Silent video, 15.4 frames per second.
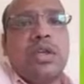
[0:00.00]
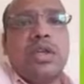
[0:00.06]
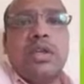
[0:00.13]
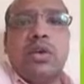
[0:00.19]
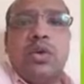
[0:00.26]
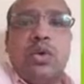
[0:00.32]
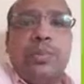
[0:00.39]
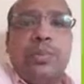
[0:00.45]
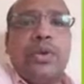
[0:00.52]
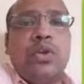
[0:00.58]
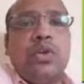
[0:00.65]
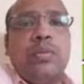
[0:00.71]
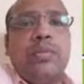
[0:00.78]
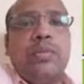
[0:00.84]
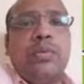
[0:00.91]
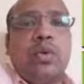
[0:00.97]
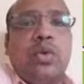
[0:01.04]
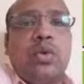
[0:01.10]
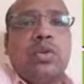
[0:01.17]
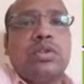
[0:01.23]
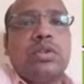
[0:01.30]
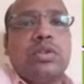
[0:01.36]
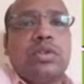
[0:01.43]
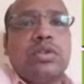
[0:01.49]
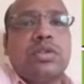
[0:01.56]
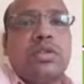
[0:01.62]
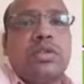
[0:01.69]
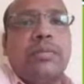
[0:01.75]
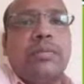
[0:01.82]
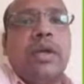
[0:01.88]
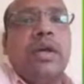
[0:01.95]
in open loop closed
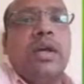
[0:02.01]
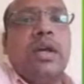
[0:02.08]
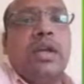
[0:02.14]
system.